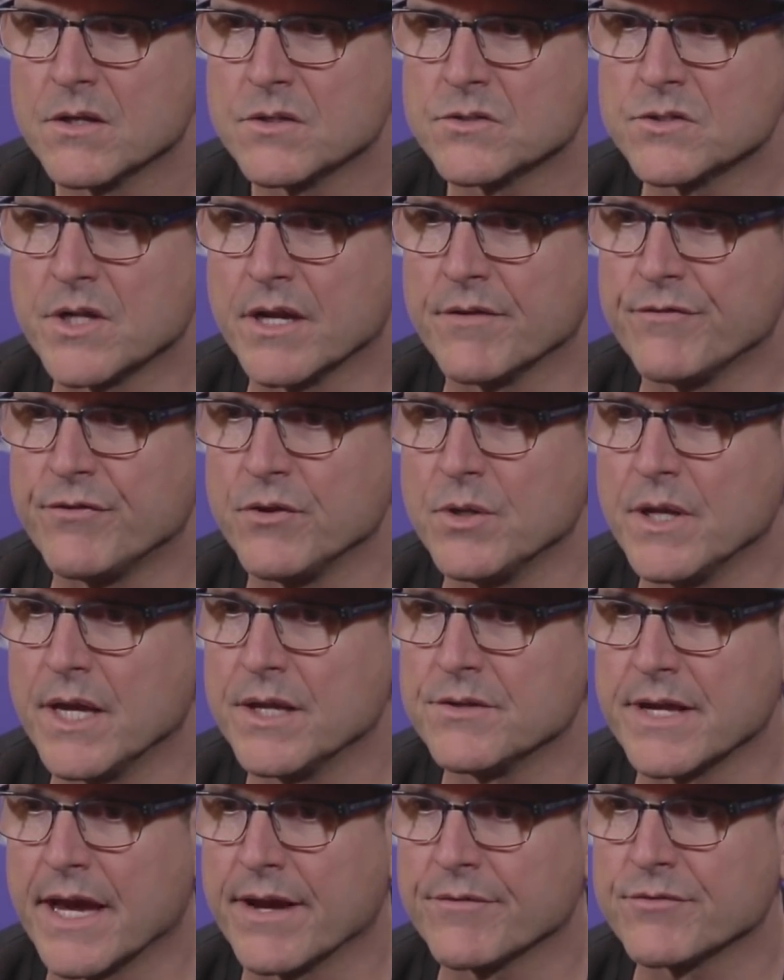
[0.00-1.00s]
staying a few
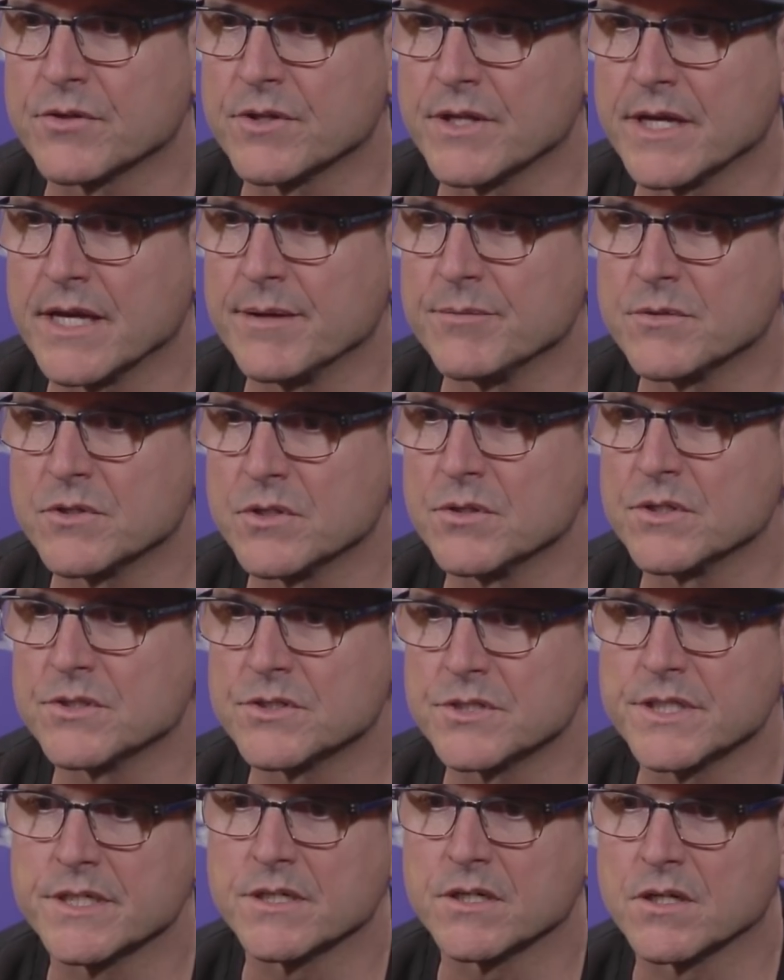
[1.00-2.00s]
days after the game too to
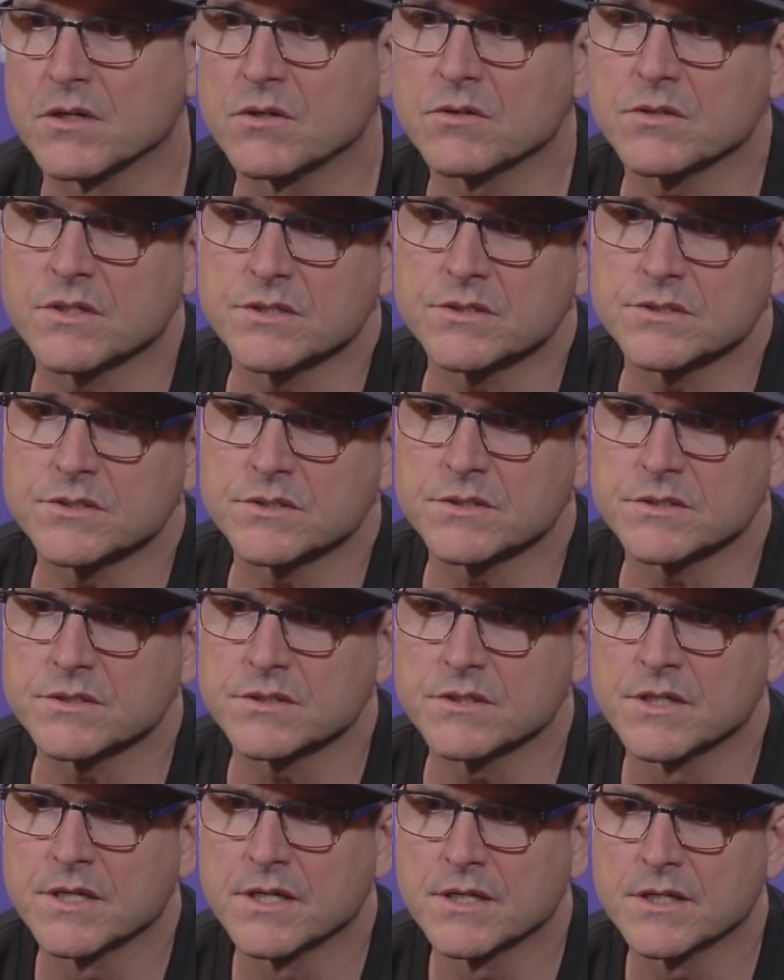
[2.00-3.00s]
see it all because
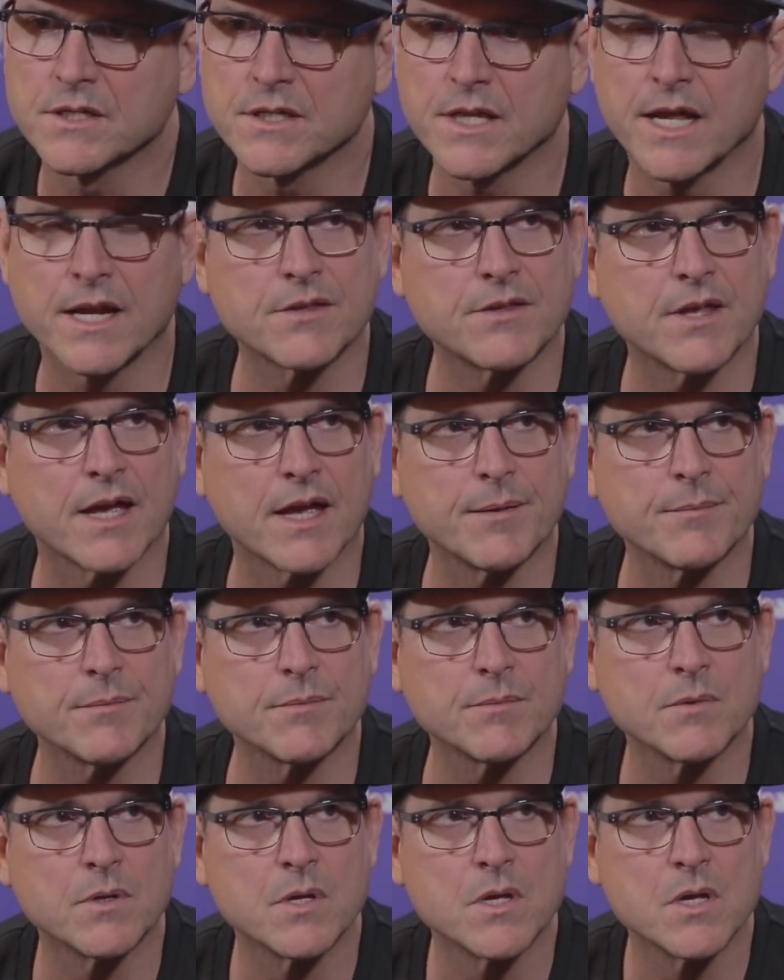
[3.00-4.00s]
a lot of
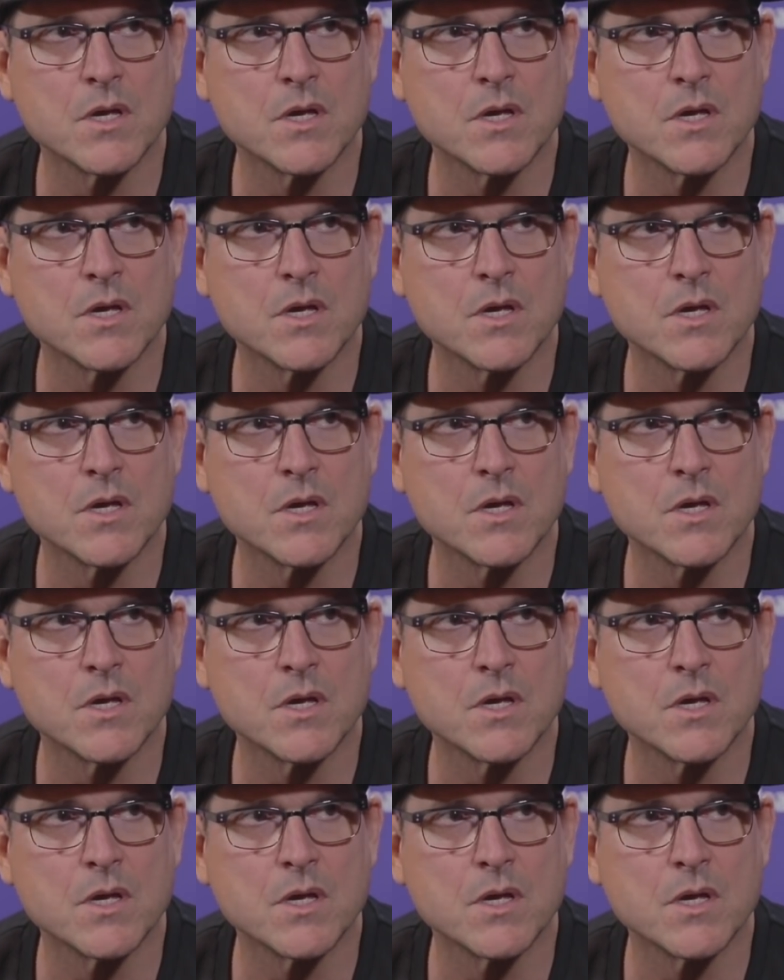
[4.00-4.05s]
time